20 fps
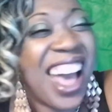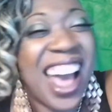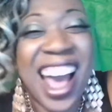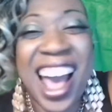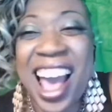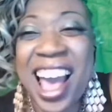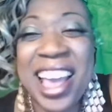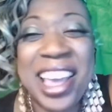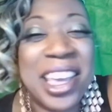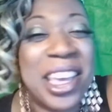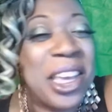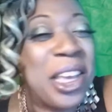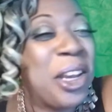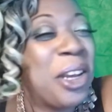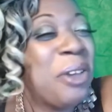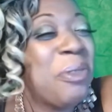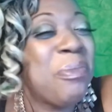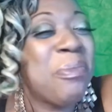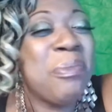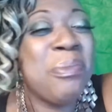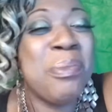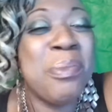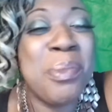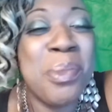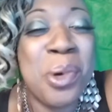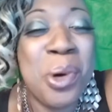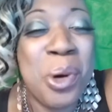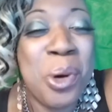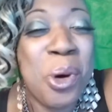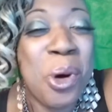I get
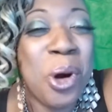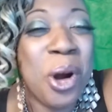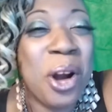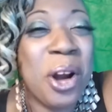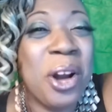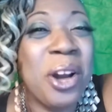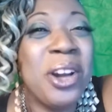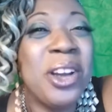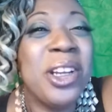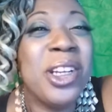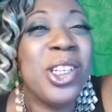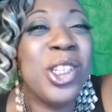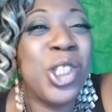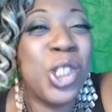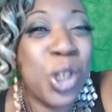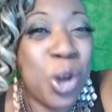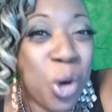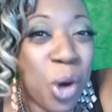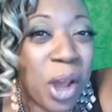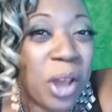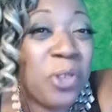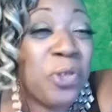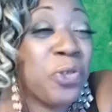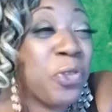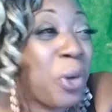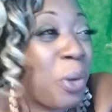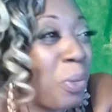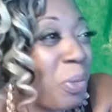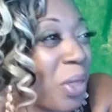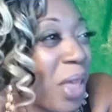more joy
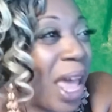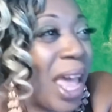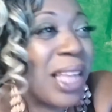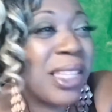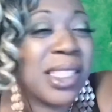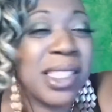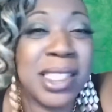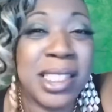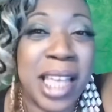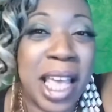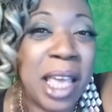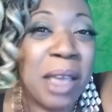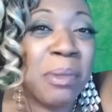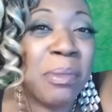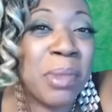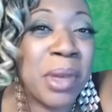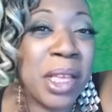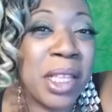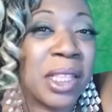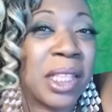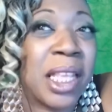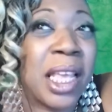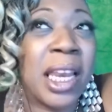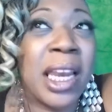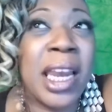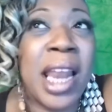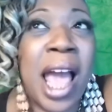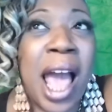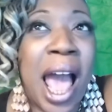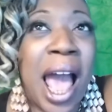from that statement
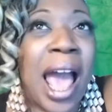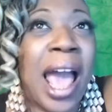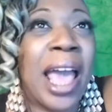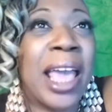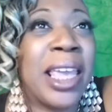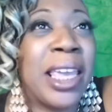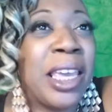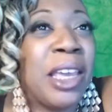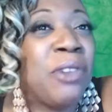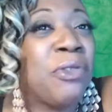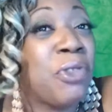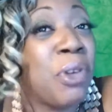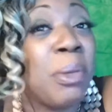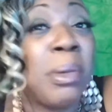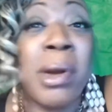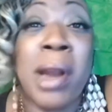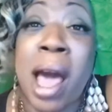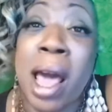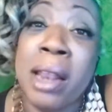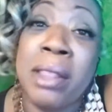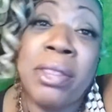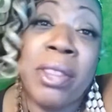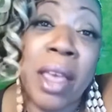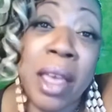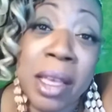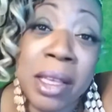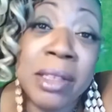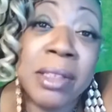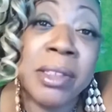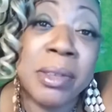than I get from a lot of
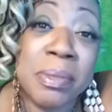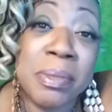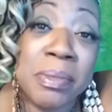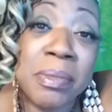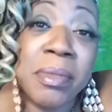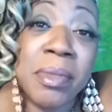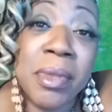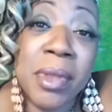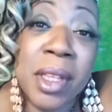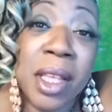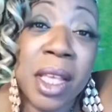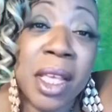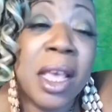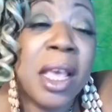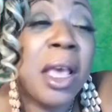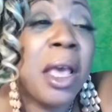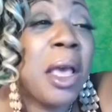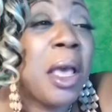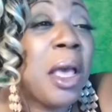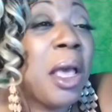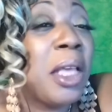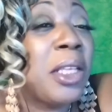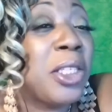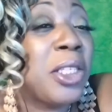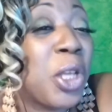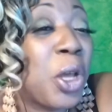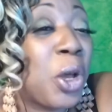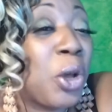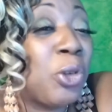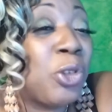things.
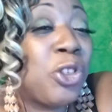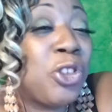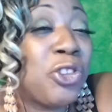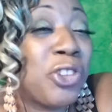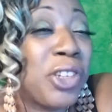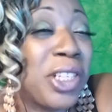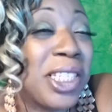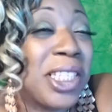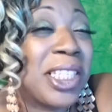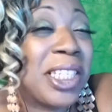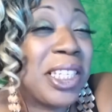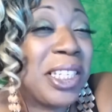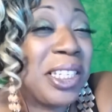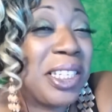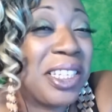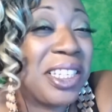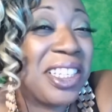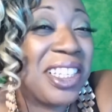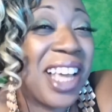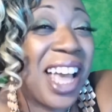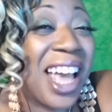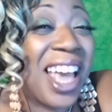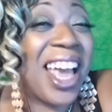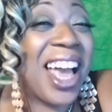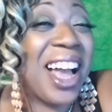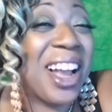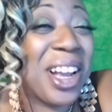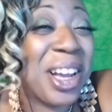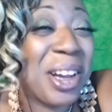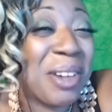So, Tracy,
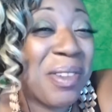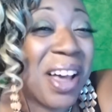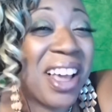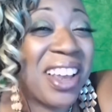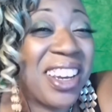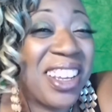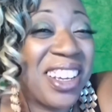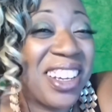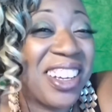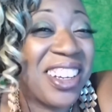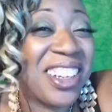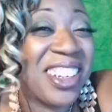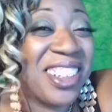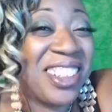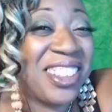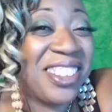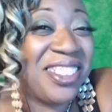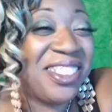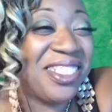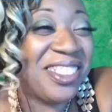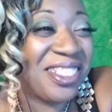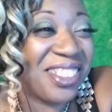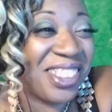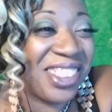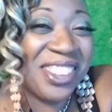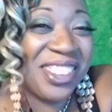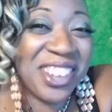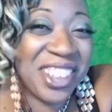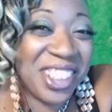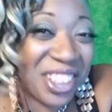I'll come out there, girl. What
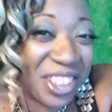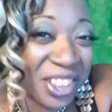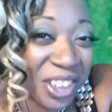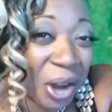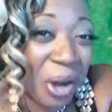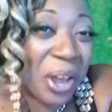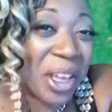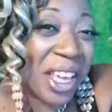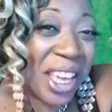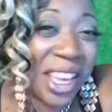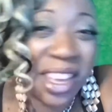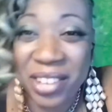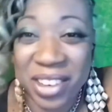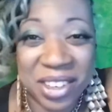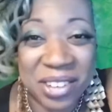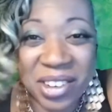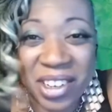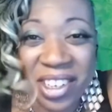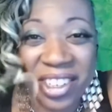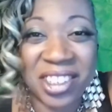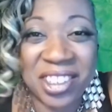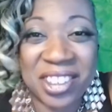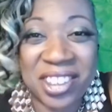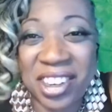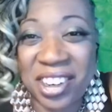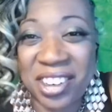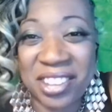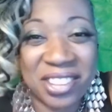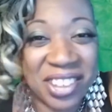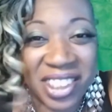do you want to do? Go eat? What do you want to do?
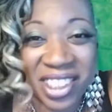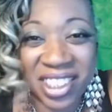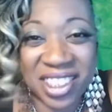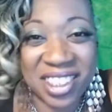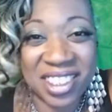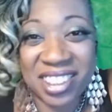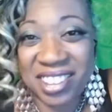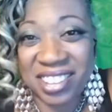Go what?